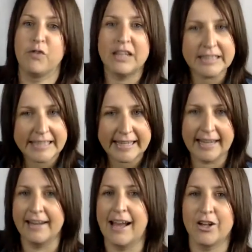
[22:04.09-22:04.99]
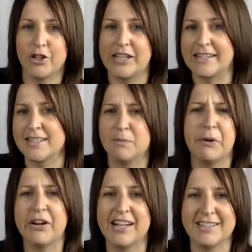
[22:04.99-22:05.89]
feel it and actually
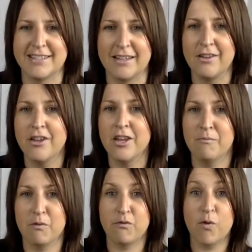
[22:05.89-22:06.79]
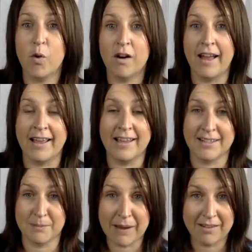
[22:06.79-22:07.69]
experience it before I
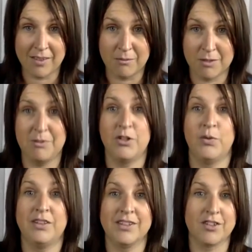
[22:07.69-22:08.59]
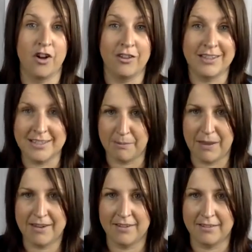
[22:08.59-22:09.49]
expect them to be doing this all
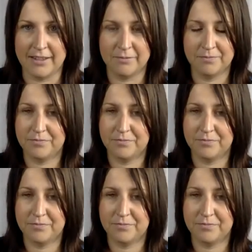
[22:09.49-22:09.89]
independently.